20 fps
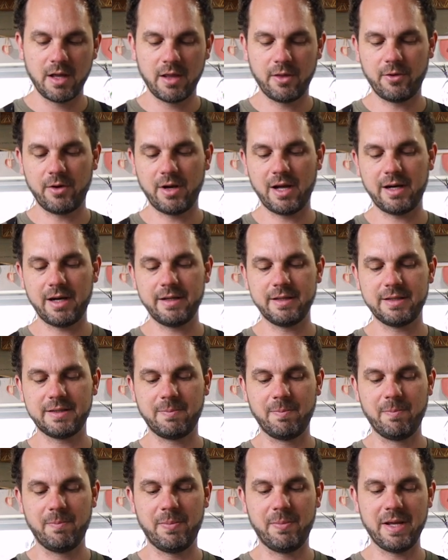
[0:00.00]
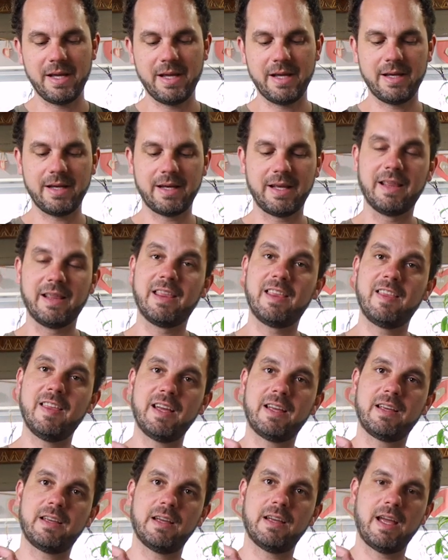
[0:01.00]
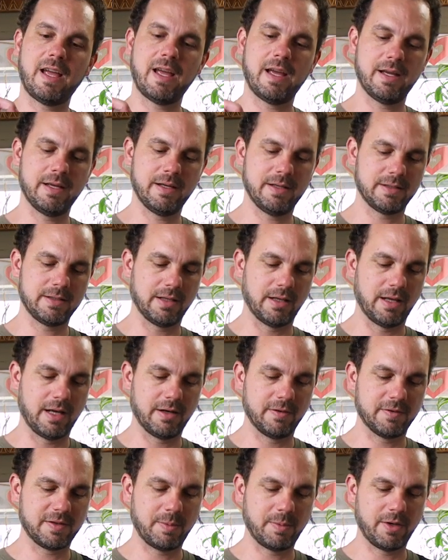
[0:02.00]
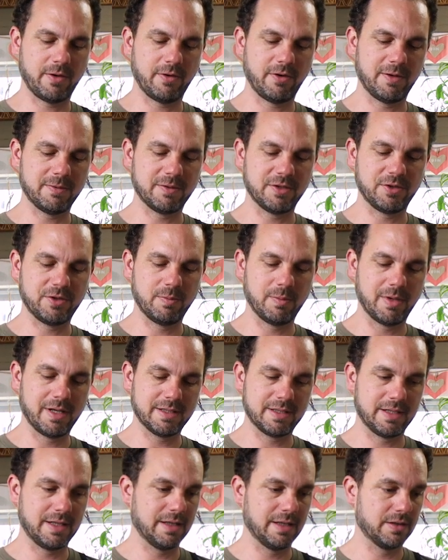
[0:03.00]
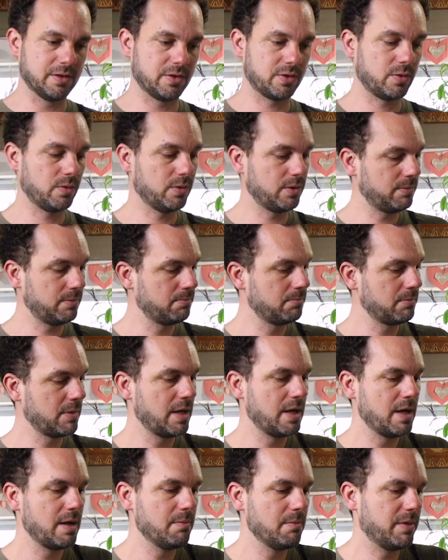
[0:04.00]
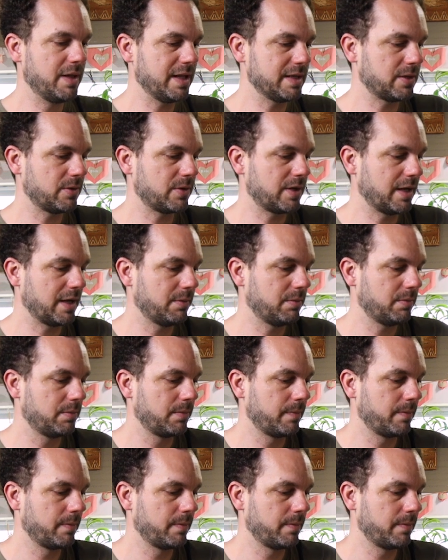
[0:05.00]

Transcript: They're not as big and thick as a lot of spare ribs that you may see in a store. But that's okay.